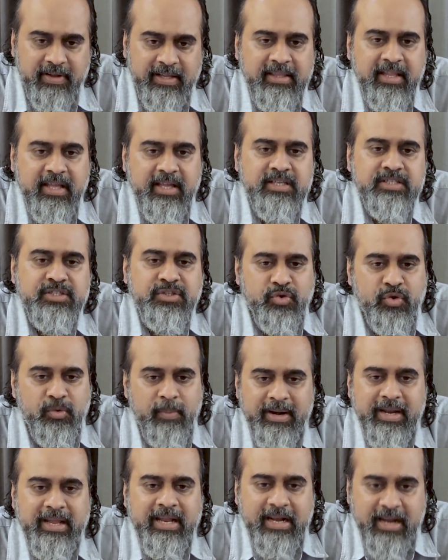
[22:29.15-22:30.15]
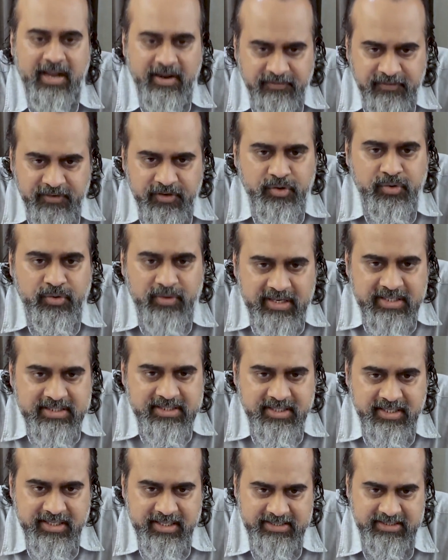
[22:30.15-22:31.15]
When there is nobody left to
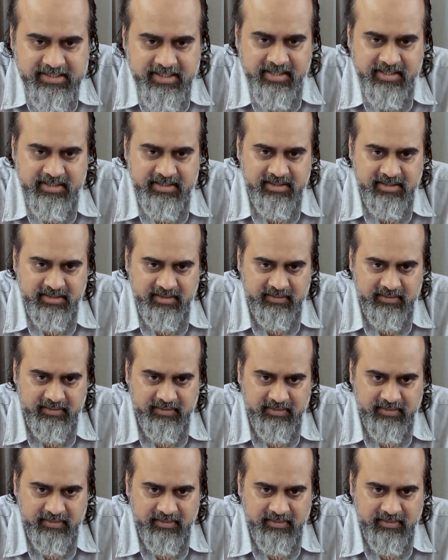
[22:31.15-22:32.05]
reach the destination.